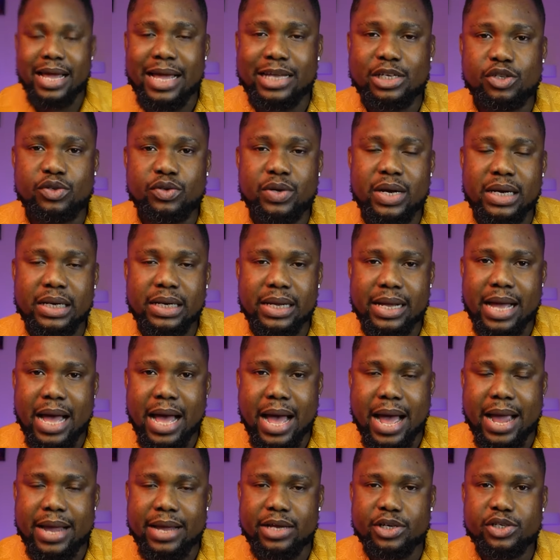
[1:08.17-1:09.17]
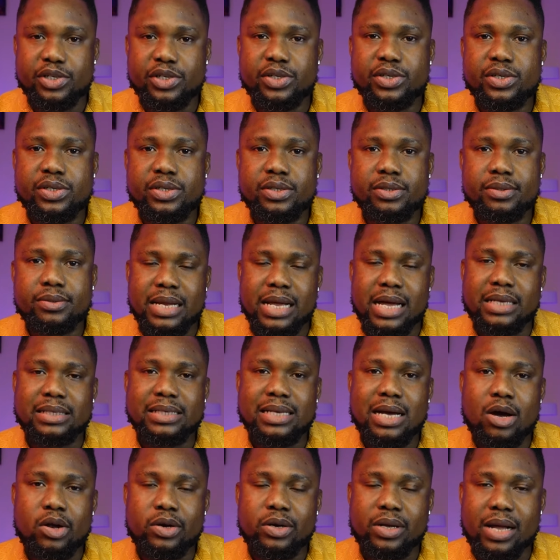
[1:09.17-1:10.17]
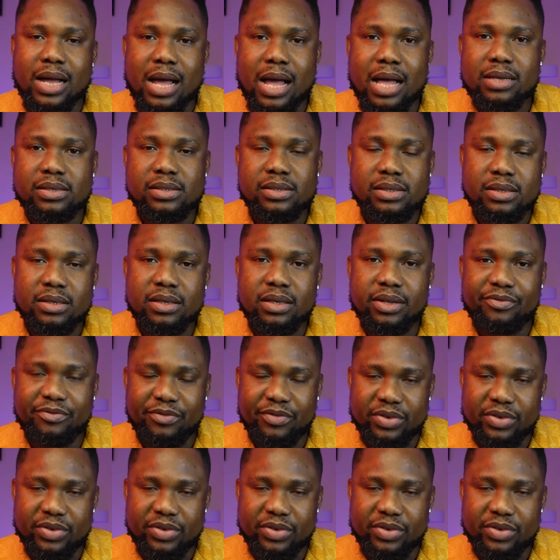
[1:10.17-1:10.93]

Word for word: Nigerian guys that are on cancelled